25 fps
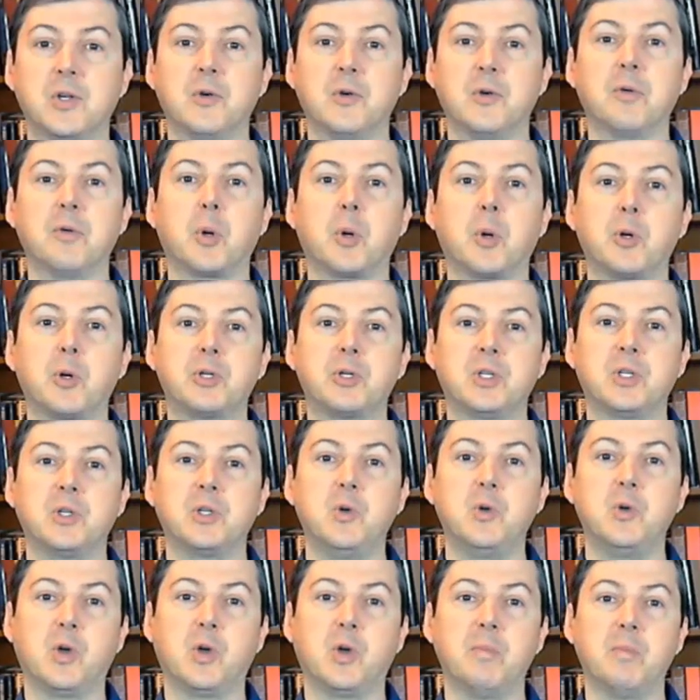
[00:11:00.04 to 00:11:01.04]
So the
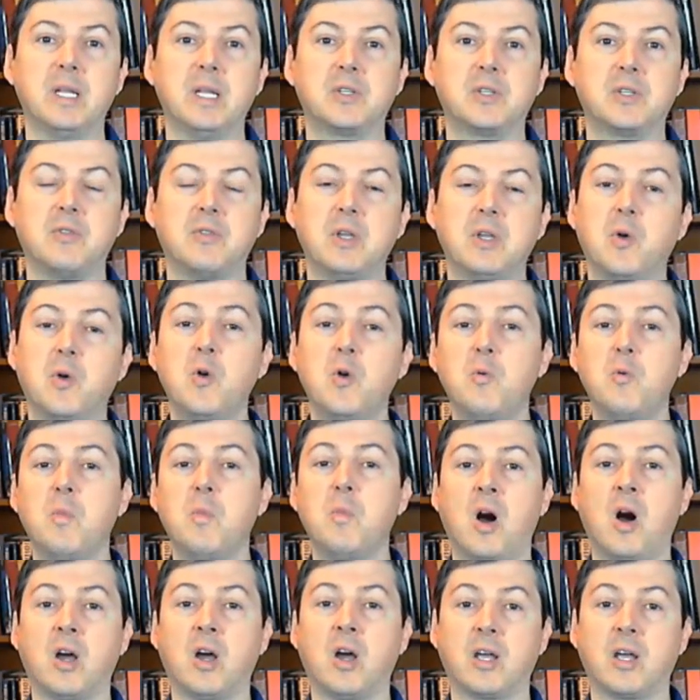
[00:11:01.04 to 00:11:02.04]
person who commits the
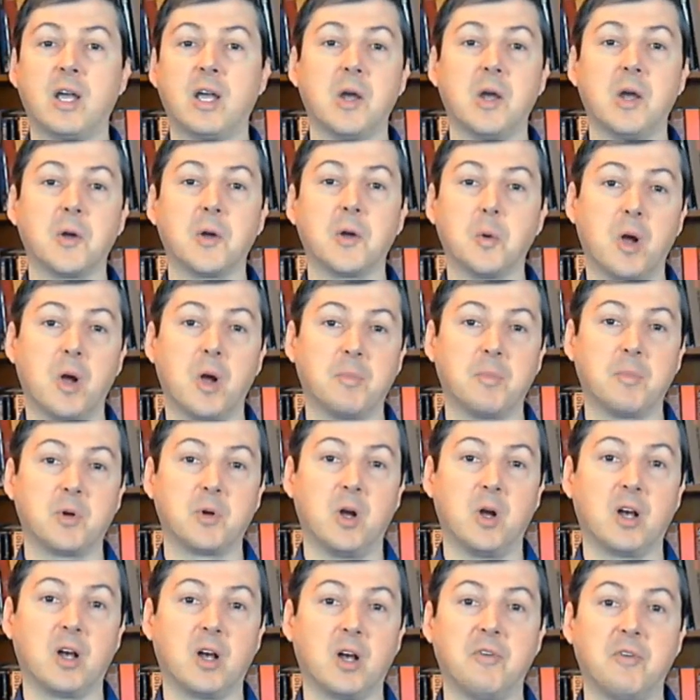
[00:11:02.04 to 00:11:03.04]
cum hoc ergo
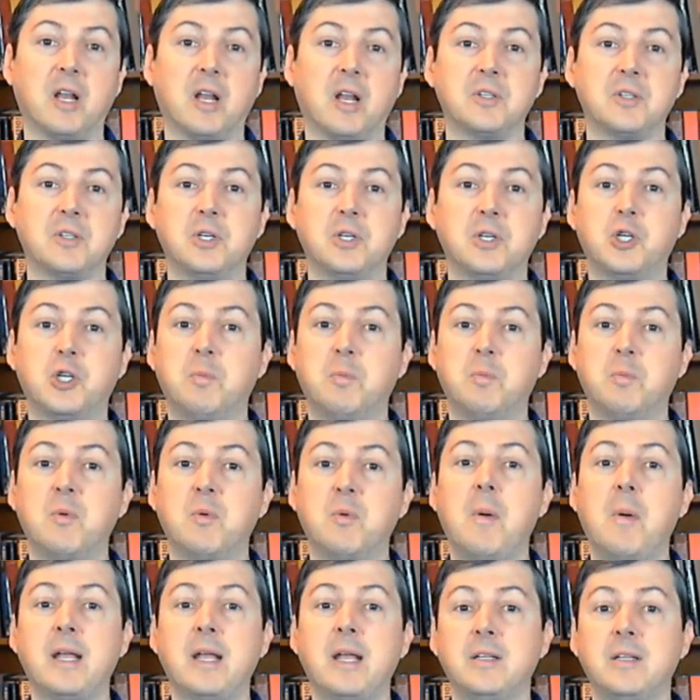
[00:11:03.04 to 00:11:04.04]
propter hoc fallacy should
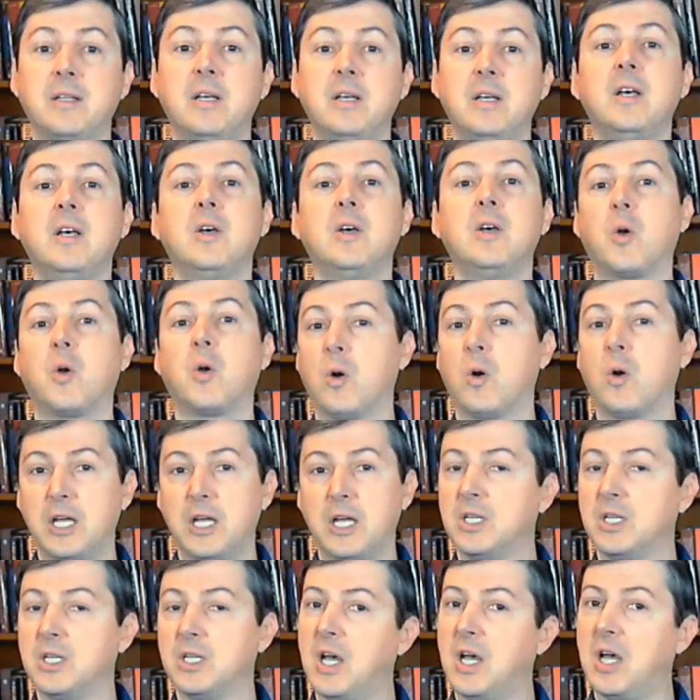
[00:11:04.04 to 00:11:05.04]
be reminded
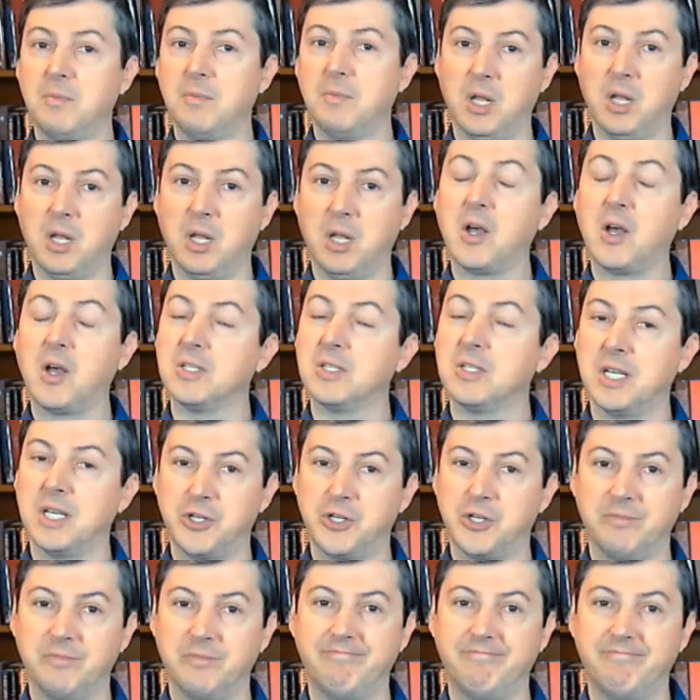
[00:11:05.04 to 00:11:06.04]
correlation does not imply
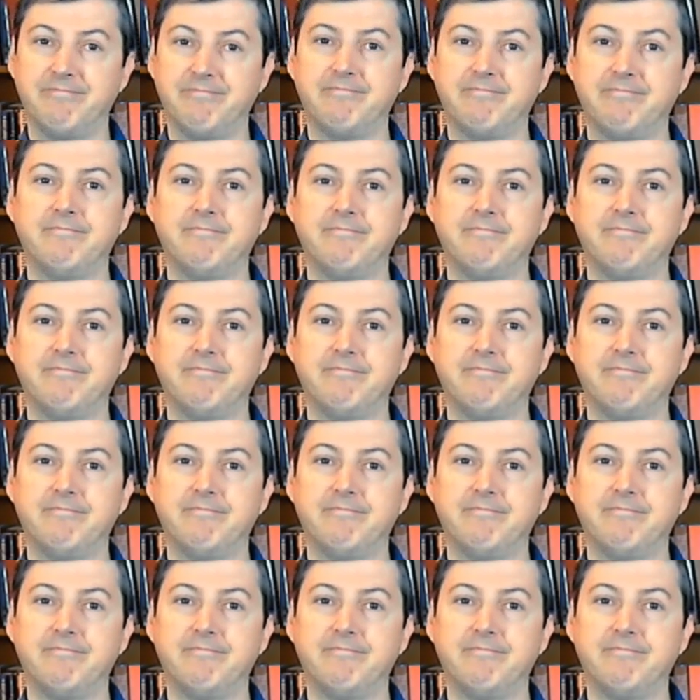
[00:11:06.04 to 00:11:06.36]
causation.